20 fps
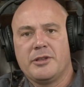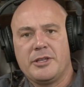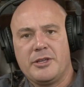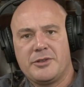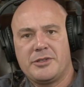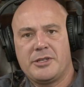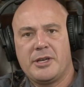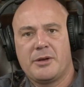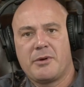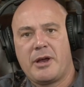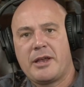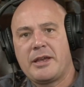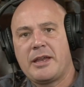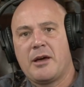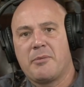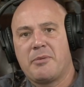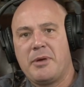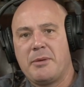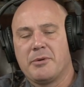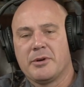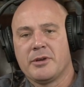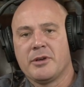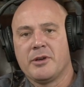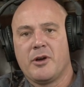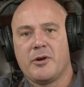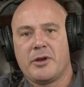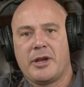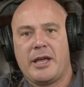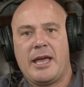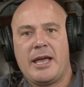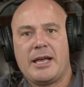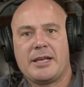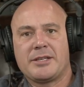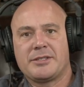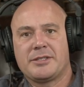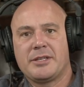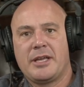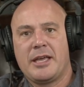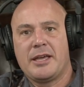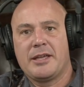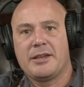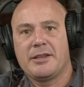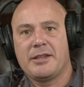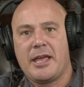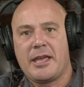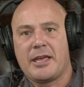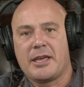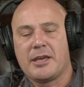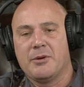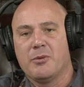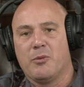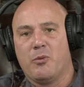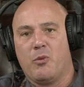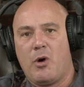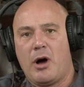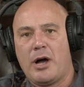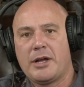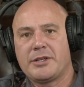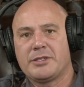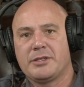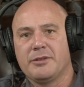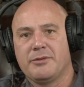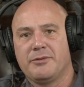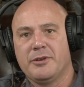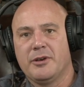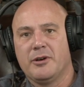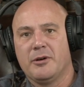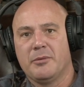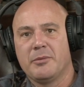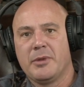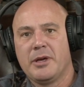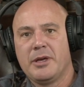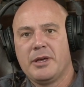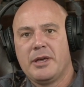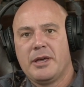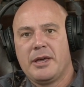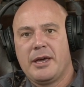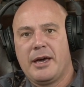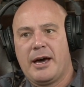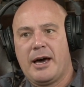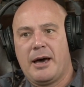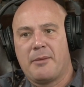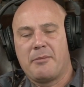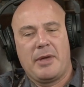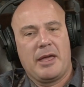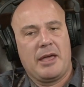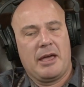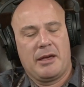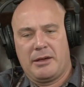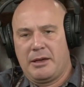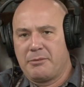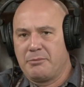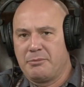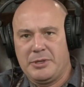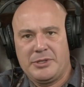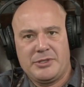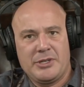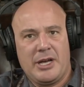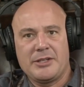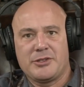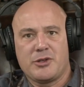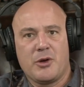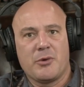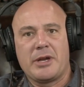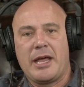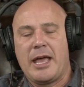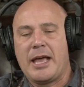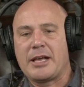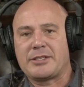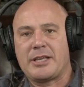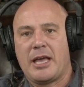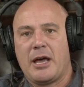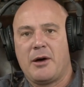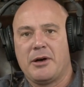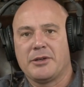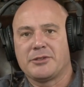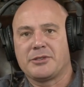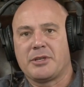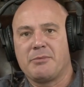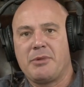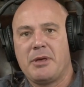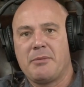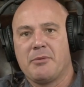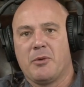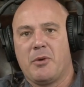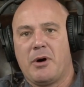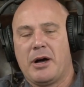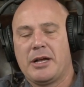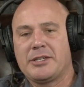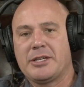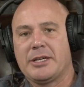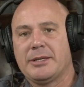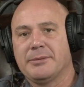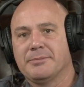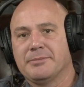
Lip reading: you said right now people can go to X and they can watch the film. Besides going to X, how else can people watch it?